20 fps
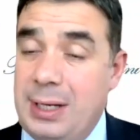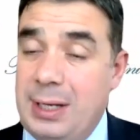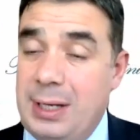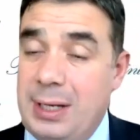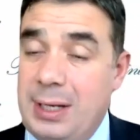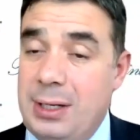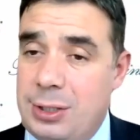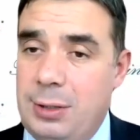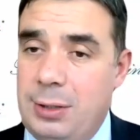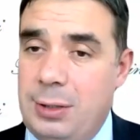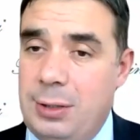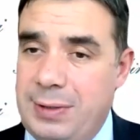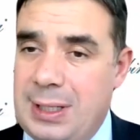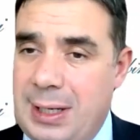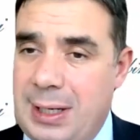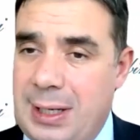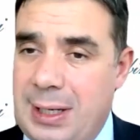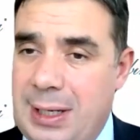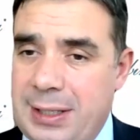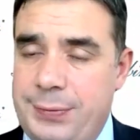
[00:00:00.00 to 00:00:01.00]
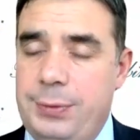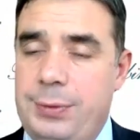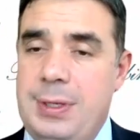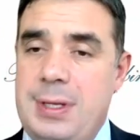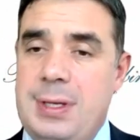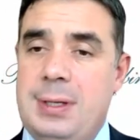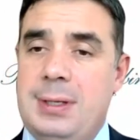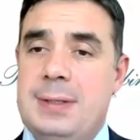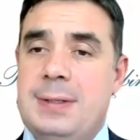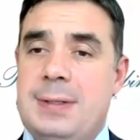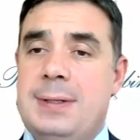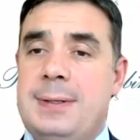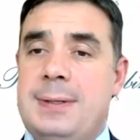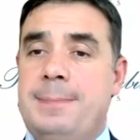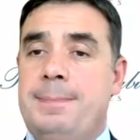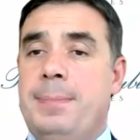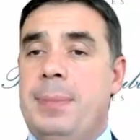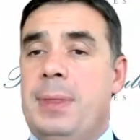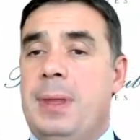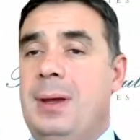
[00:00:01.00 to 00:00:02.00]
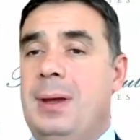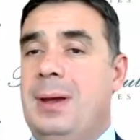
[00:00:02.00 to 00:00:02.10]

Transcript: potential over the last few years,